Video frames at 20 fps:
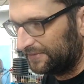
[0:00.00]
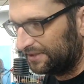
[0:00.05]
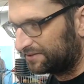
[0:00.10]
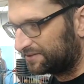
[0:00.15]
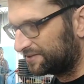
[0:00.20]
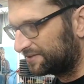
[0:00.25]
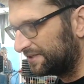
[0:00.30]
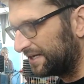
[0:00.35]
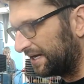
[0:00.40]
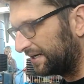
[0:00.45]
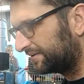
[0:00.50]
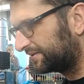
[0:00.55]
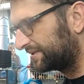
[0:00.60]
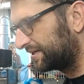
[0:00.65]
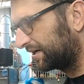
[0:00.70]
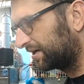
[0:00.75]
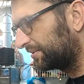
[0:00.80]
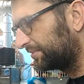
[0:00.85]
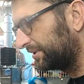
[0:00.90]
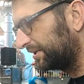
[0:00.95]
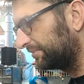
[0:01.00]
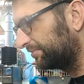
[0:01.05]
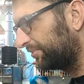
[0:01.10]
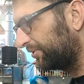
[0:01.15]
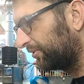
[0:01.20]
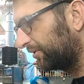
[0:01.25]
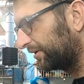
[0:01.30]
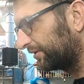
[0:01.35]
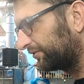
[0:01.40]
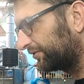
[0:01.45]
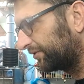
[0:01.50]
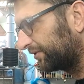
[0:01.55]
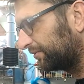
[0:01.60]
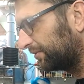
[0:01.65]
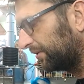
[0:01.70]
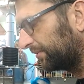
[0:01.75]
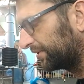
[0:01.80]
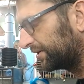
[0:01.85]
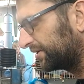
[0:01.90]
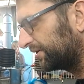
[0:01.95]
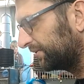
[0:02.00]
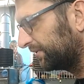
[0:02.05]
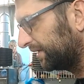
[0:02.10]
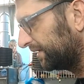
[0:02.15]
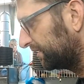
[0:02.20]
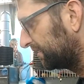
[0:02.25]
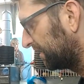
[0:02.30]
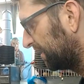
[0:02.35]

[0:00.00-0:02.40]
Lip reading: it's not terribly important for what we're doing